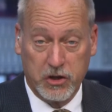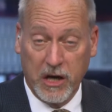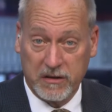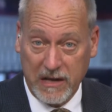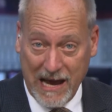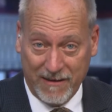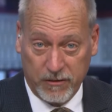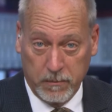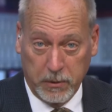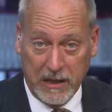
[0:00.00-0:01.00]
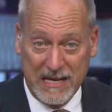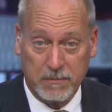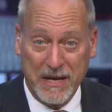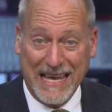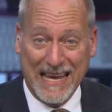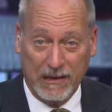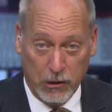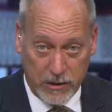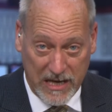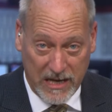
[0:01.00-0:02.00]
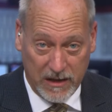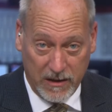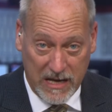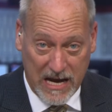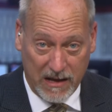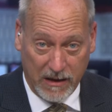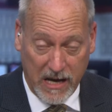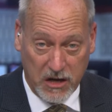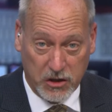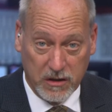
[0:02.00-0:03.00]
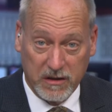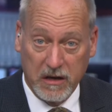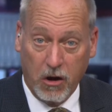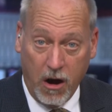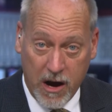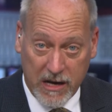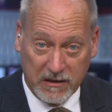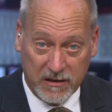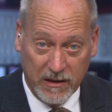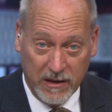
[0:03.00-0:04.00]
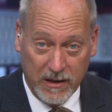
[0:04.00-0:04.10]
just after police began looking into the allegations in August.